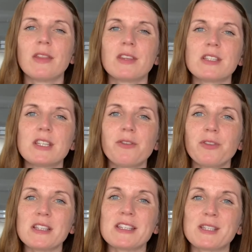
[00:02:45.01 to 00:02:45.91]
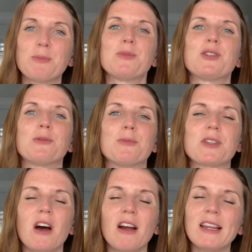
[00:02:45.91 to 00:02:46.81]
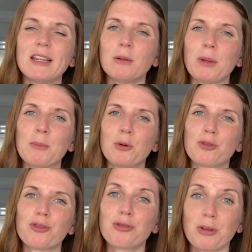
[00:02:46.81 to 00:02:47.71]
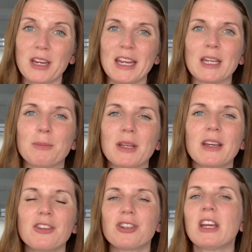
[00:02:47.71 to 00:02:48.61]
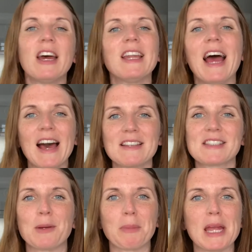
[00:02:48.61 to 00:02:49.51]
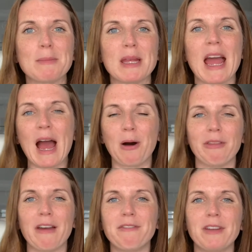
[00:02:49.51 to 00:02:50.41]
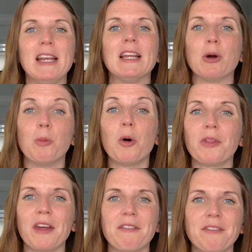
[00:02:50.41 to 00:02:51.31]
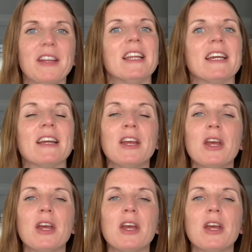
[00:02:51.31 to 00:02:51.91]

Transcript: The different symptoms are a little bit more tricky because you can't ask a baby how they're feeling or what they're feeling.